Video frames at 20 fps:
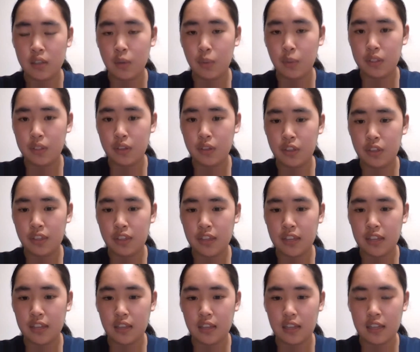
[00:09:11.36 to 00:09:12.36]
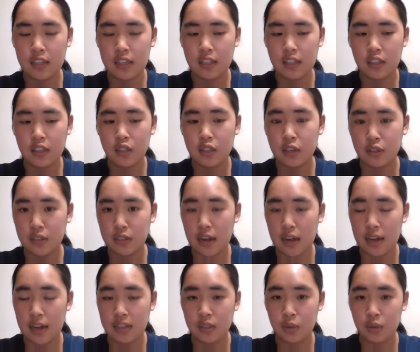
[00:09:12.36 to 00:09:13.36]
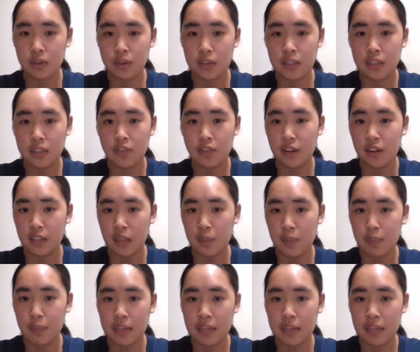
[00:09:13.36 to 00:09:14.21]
So what do you think is a field that high schooler can develop